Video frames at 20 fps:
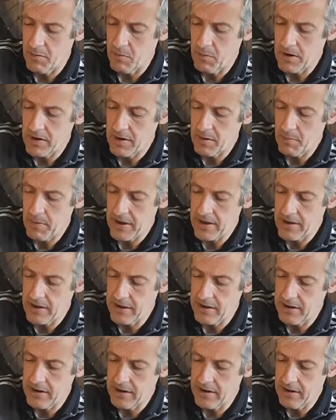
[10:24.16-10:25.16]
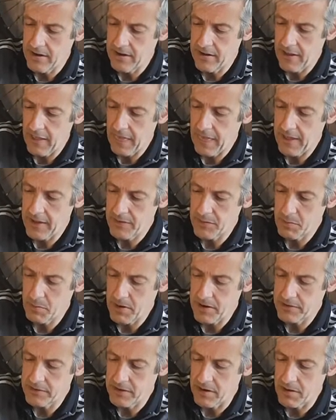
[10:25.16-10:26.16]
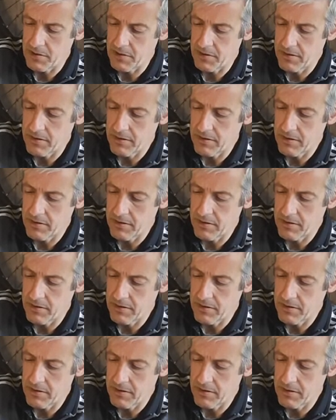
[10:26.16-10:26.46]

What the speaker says: when you're making espresso.